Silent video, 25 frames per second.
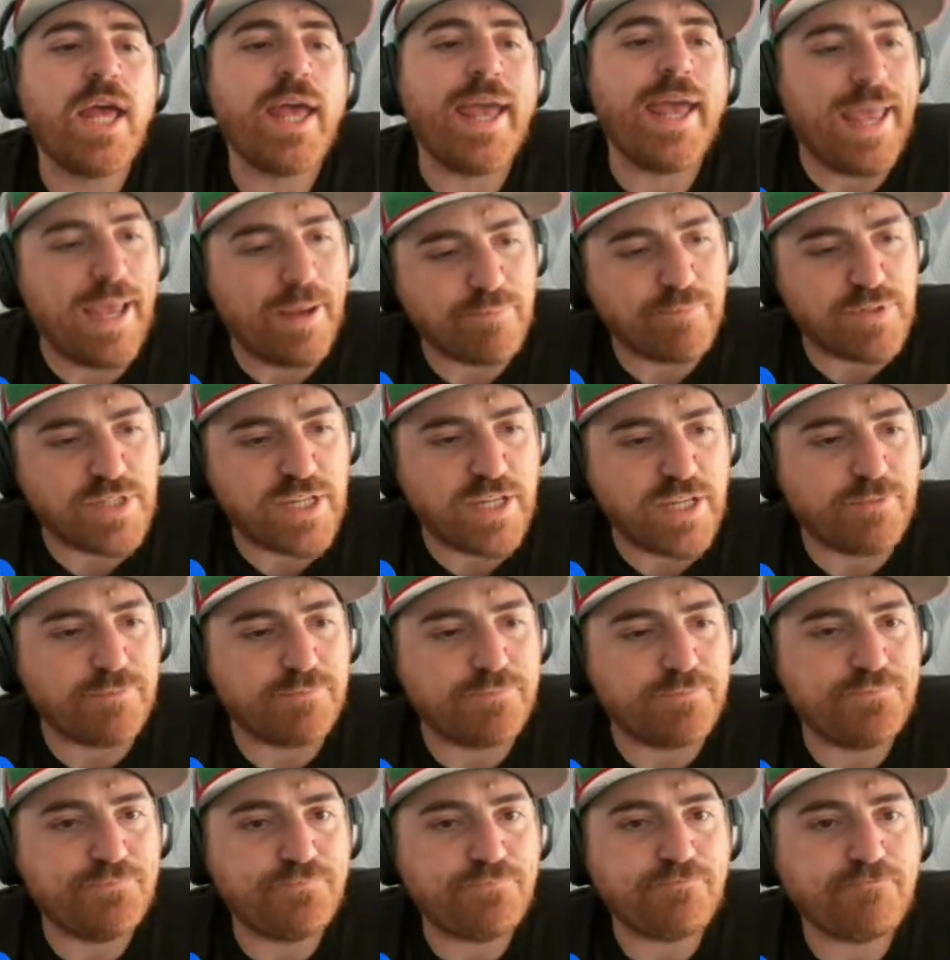
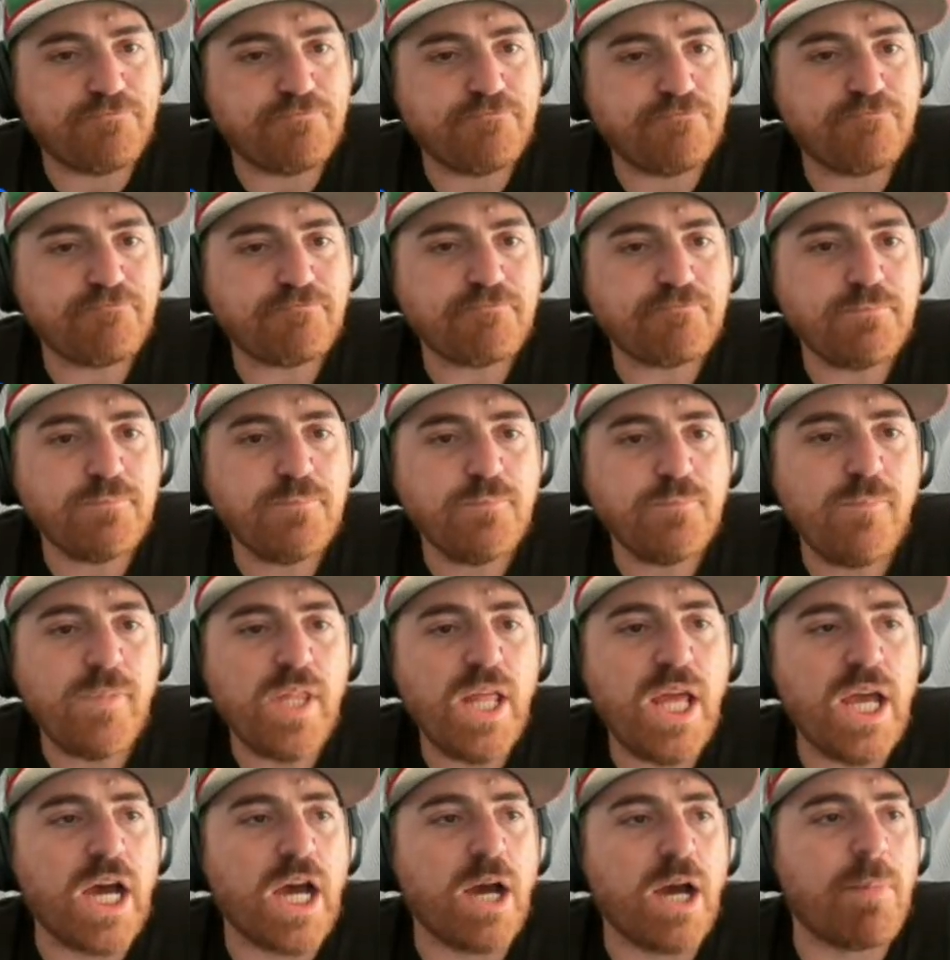Hampton.
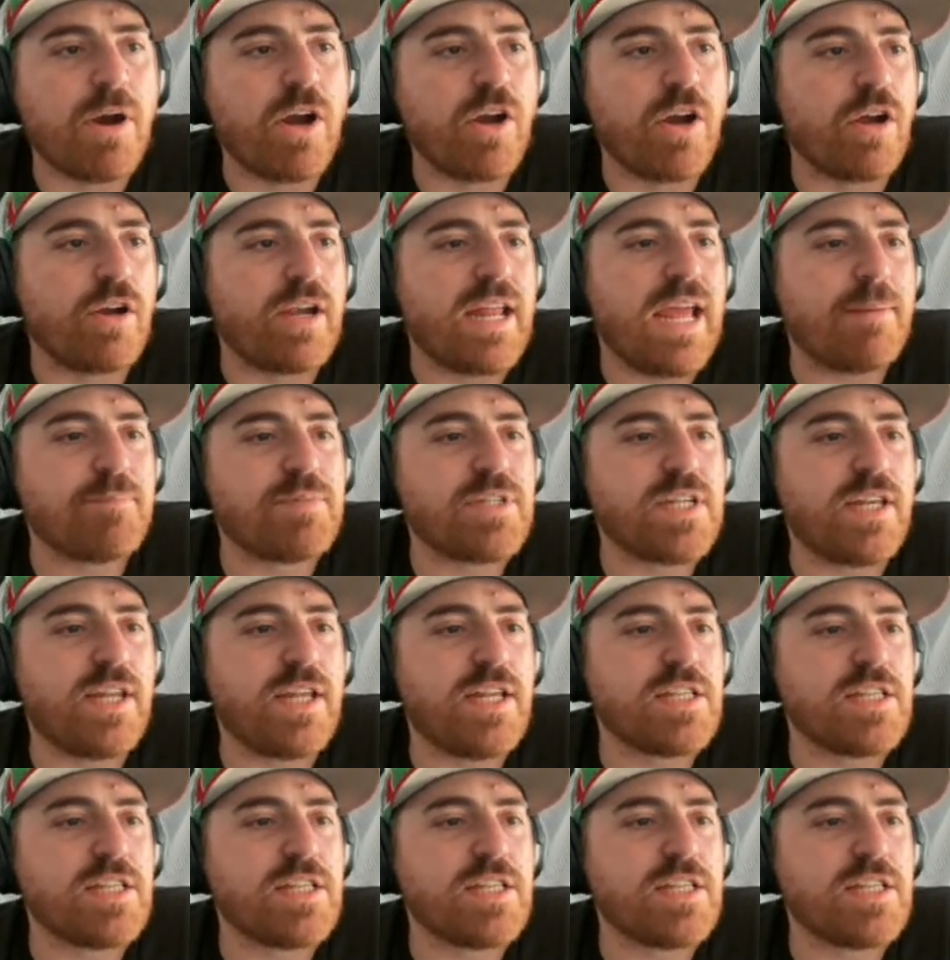Omarion Hampton